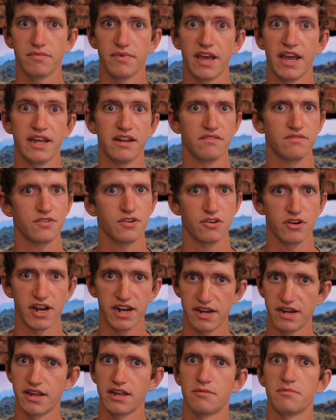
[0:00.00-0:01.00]
and if you're
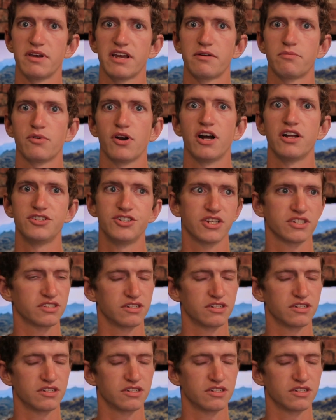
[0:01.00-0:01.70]
editing a big project,